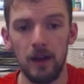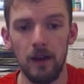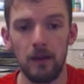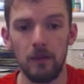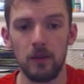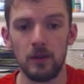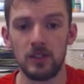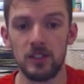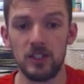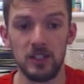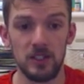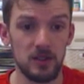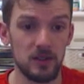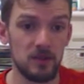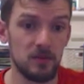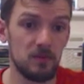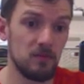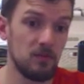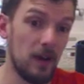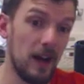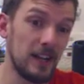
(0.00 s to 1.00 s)
which is
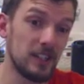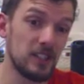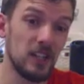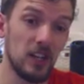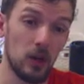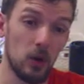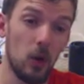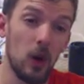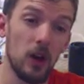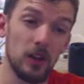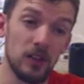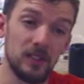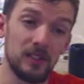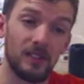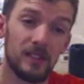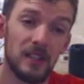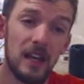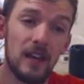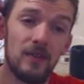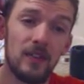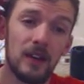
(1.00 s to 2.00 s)
actually a quite good
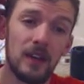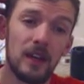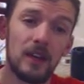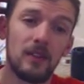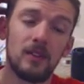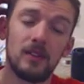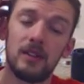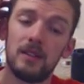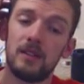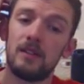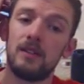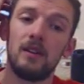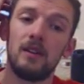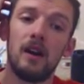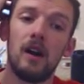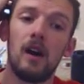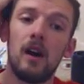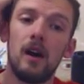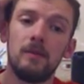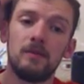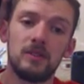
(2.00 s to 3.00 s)
saving given that the
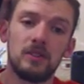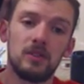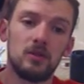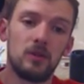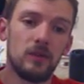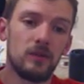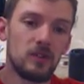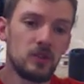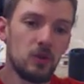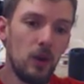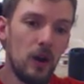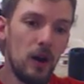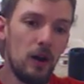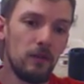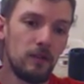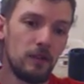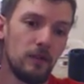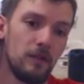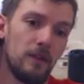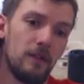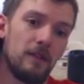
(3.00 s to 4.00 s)
arms are sort of
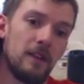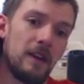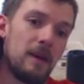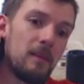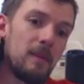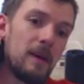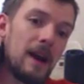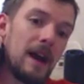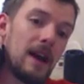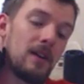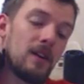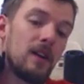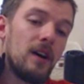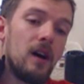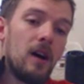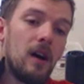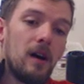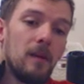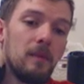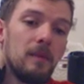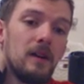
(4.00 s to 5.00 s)
£12 to £15 an
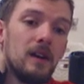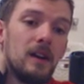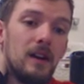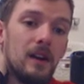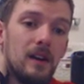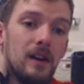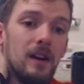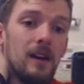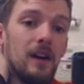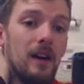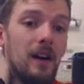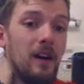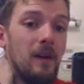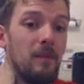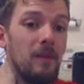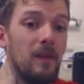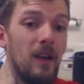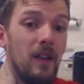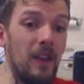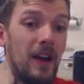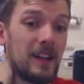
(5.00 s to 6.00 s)
arm.
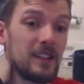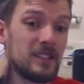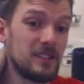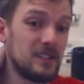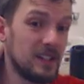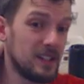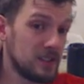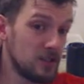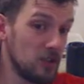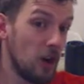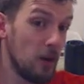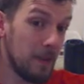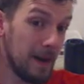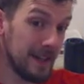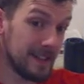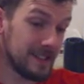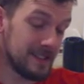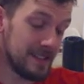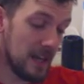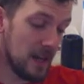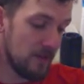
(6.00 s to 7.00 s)
That's not a
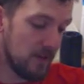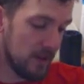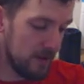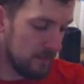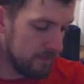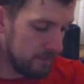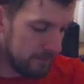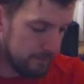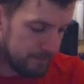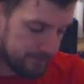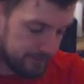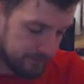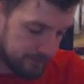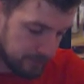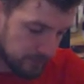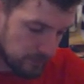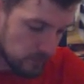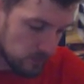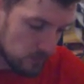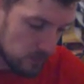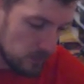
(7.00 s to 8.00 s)
bad saving.
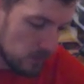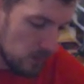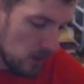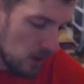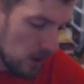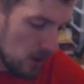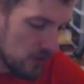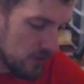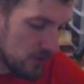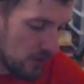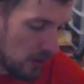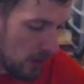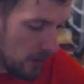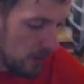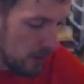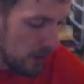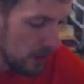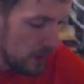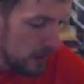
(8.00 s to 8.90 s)
So